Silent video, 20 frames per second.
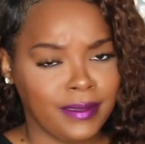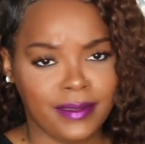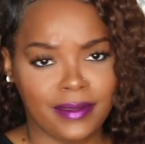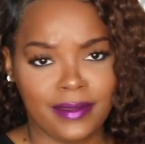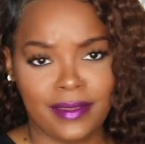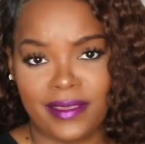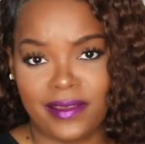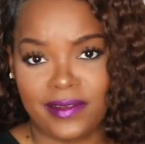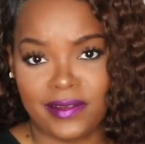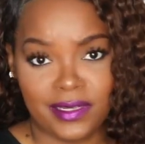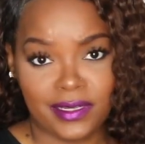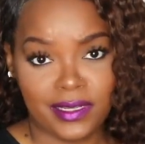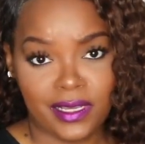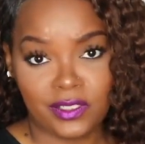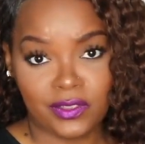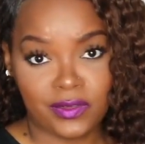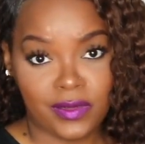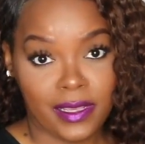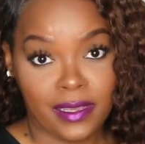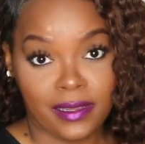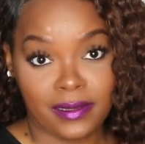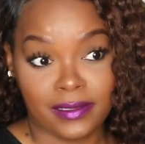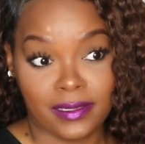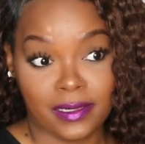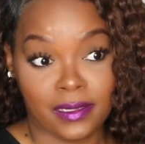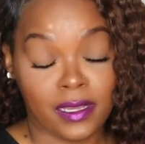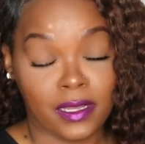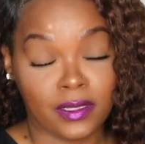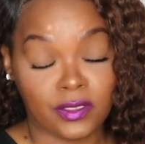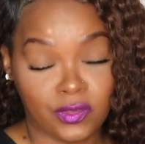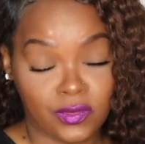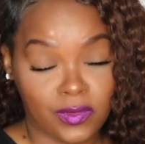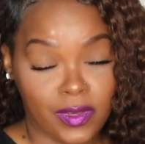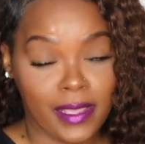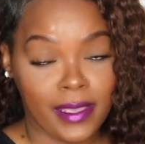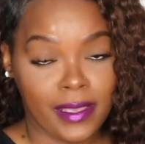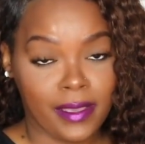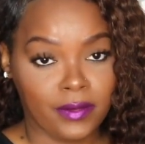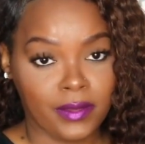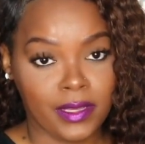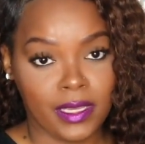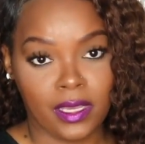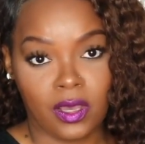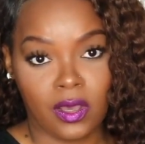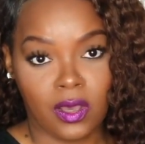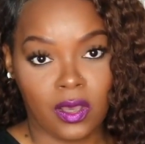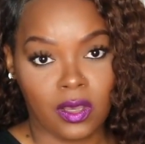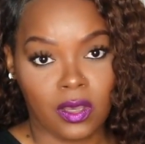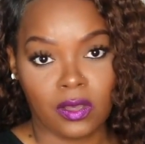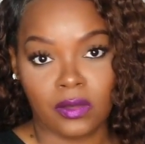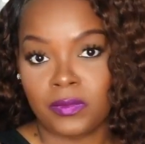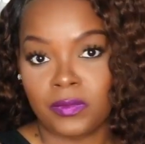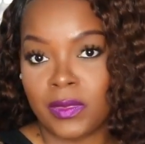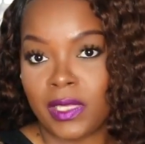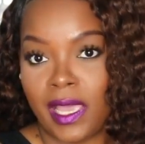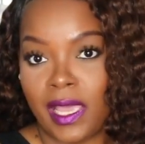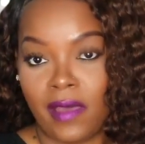And the hair did not dry out at all.